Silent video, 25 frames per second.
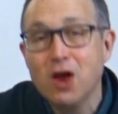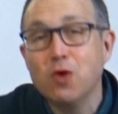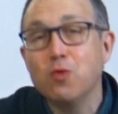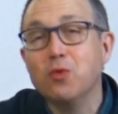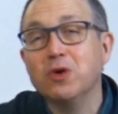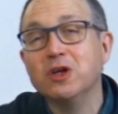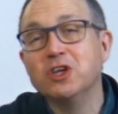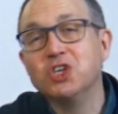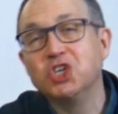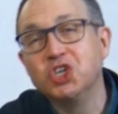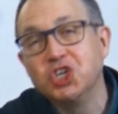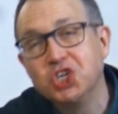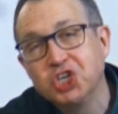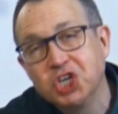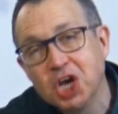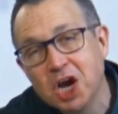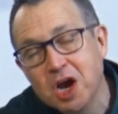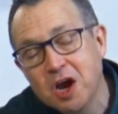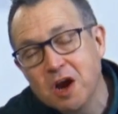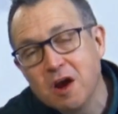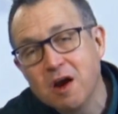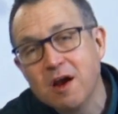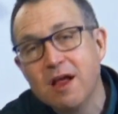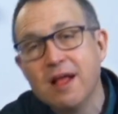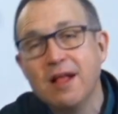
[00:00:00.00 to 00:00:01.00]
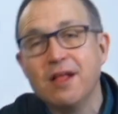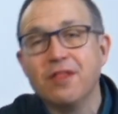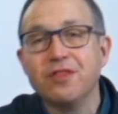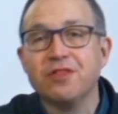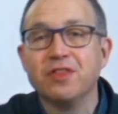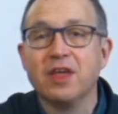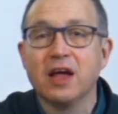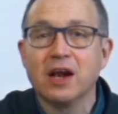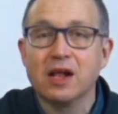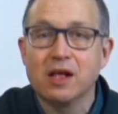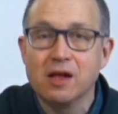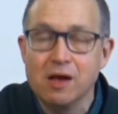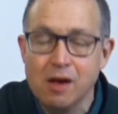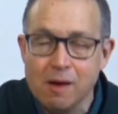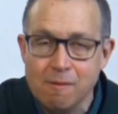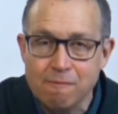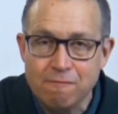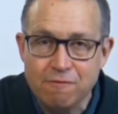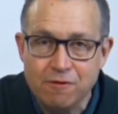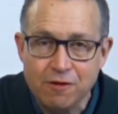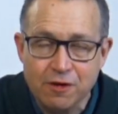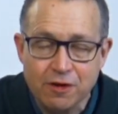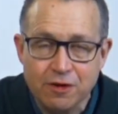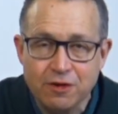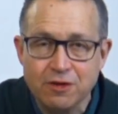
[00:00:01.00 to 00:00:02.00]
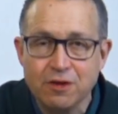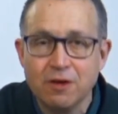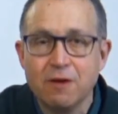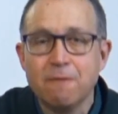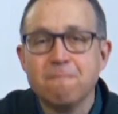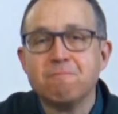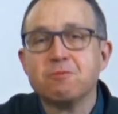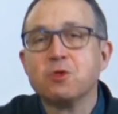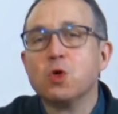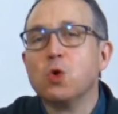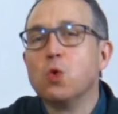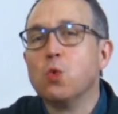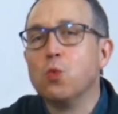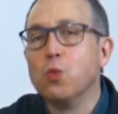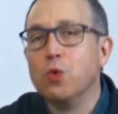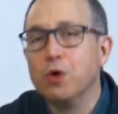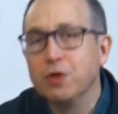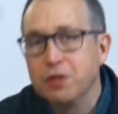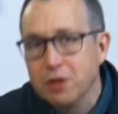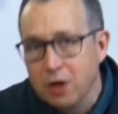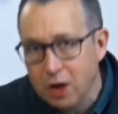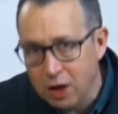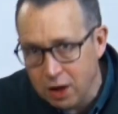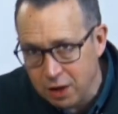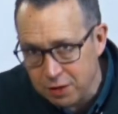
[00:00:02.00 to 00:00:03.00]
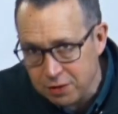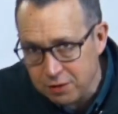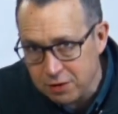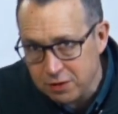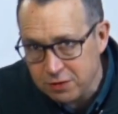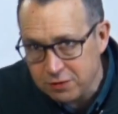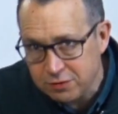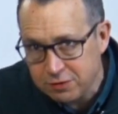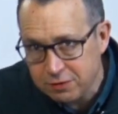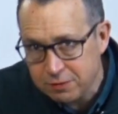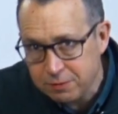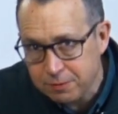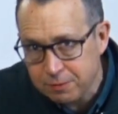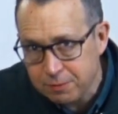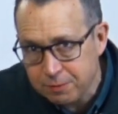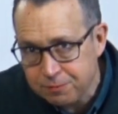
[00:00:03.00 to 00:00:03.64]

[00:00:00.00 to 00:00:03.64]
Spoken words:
and we share that comfort with others.